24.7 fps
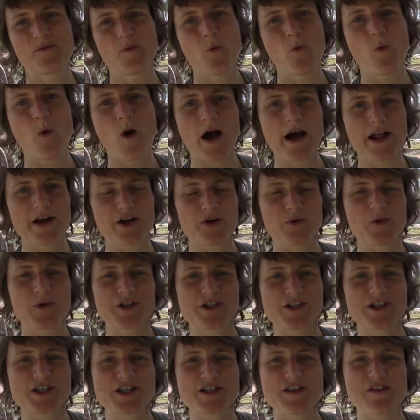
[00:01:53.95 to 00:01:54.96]
water
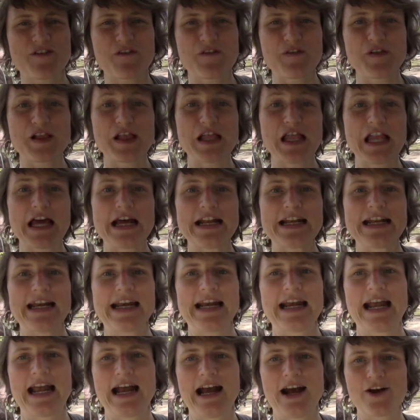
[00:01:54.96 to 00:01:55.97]
was just
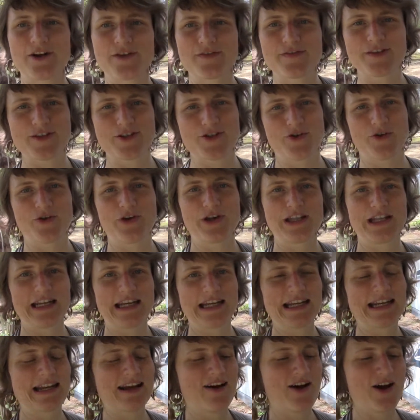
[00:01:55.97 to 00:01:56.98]
flooding out of the
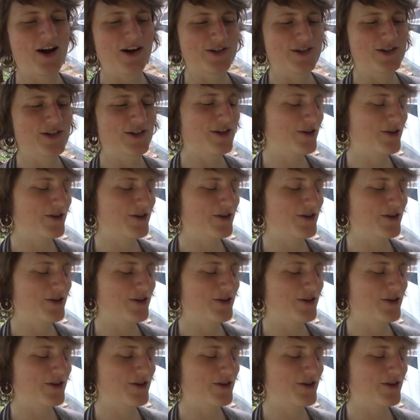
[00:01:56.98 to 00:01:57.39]
toilet onto the